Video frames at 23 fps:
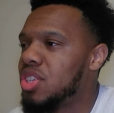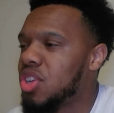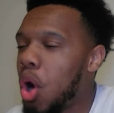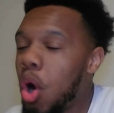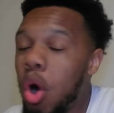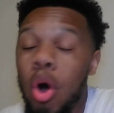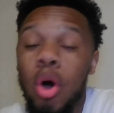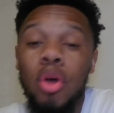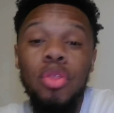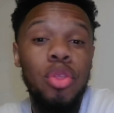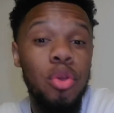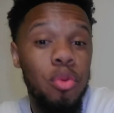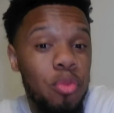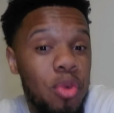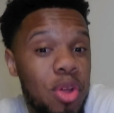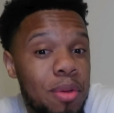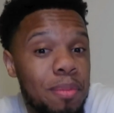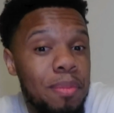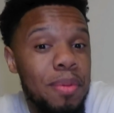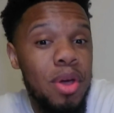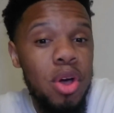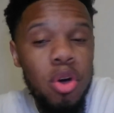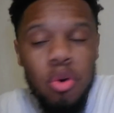on the
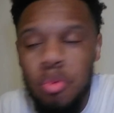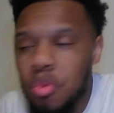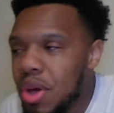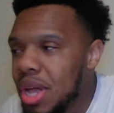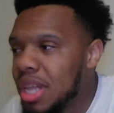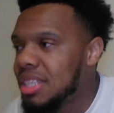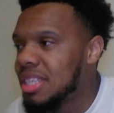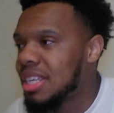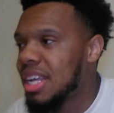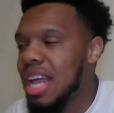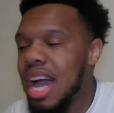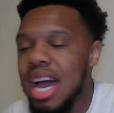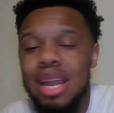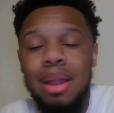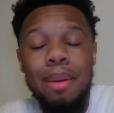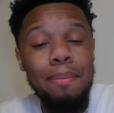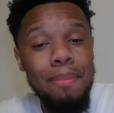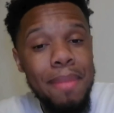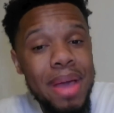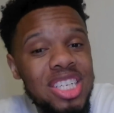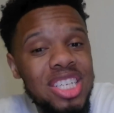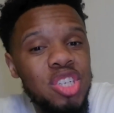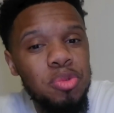rebuild with, to kind of
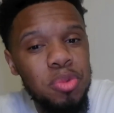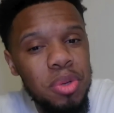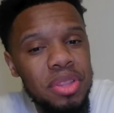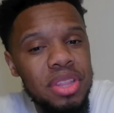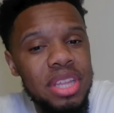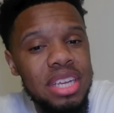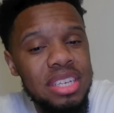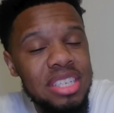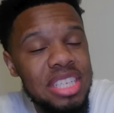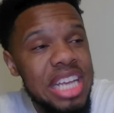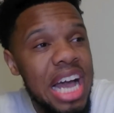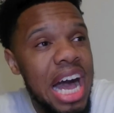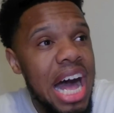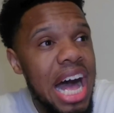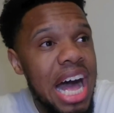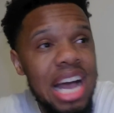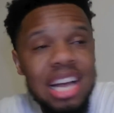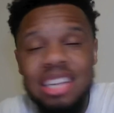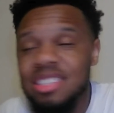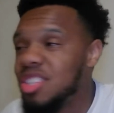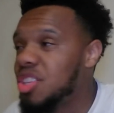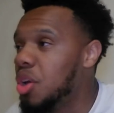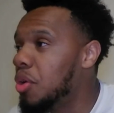mesh with these
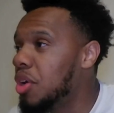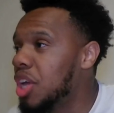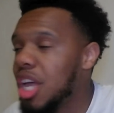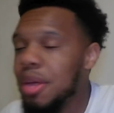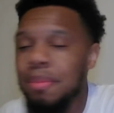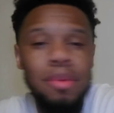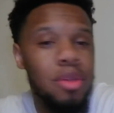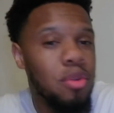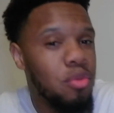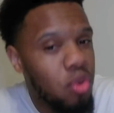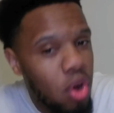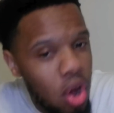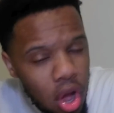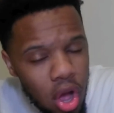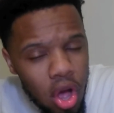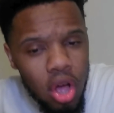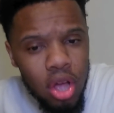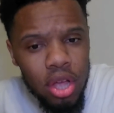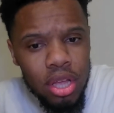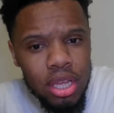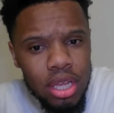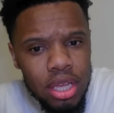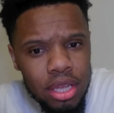guys, don't get me
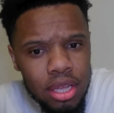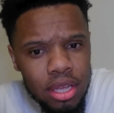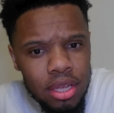wrong.